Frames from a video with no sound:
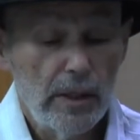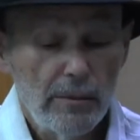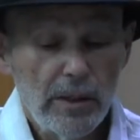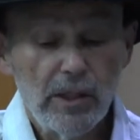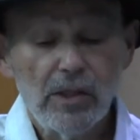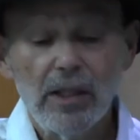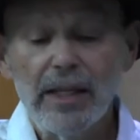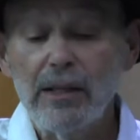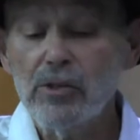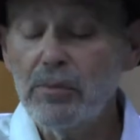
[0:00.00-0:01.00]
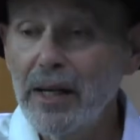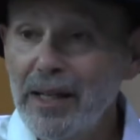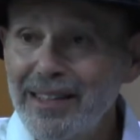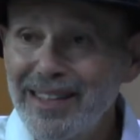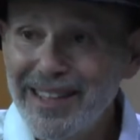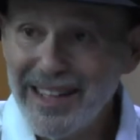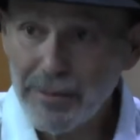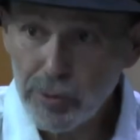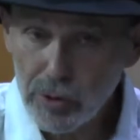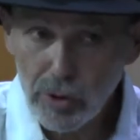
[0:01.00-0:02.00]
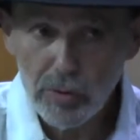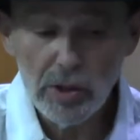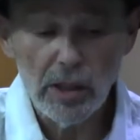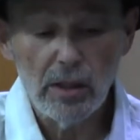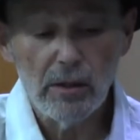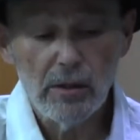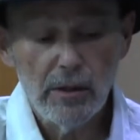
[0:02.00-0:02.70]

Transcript: because it allows a man an opportunity